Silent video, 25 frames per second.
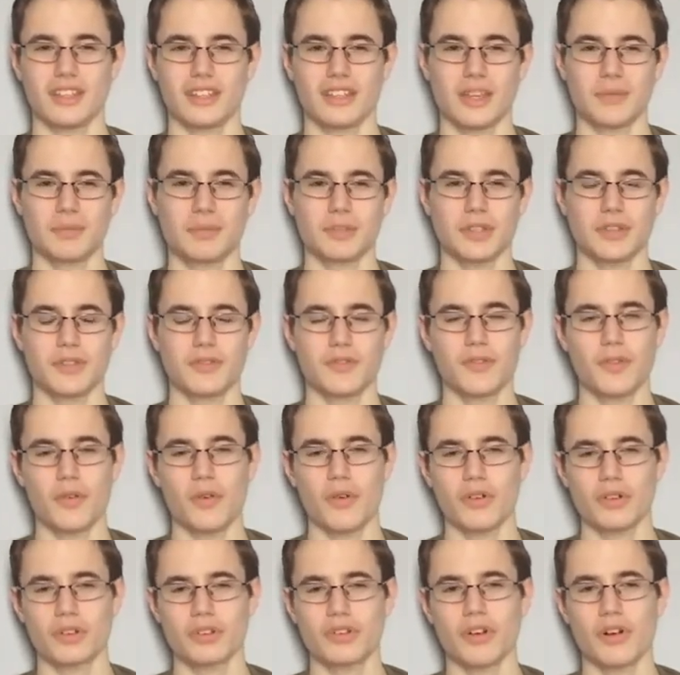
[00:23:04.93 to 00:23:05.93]
episode
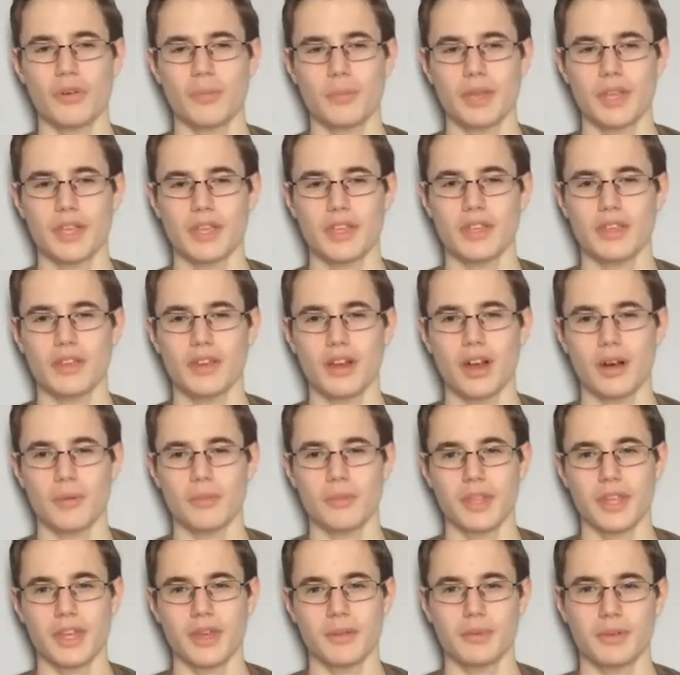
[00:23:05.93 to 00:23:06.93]
4 has got to be
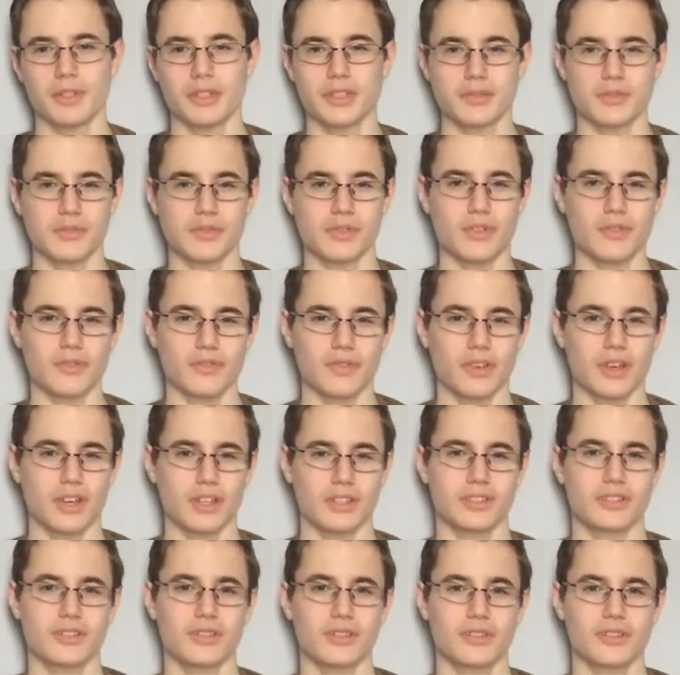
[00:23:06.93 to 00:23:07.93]
up there because we've got
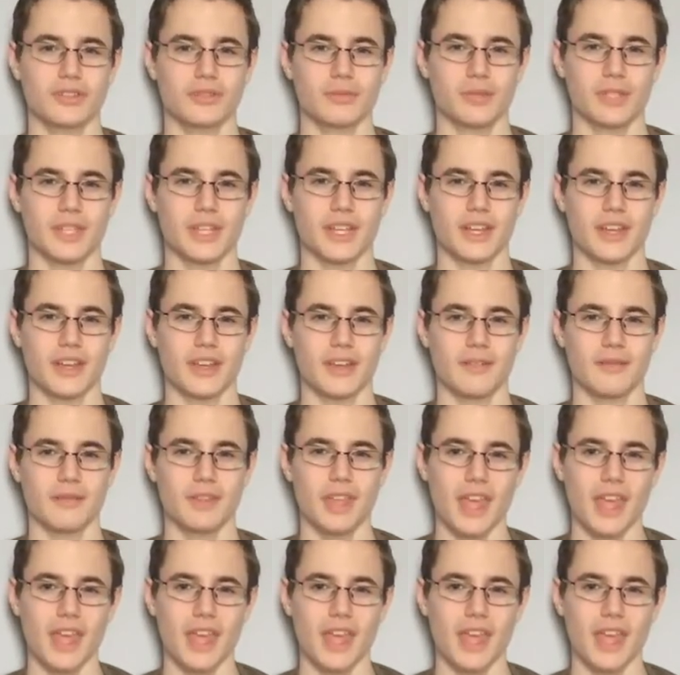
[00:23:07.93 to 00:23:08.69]
Flying Scotsman in it.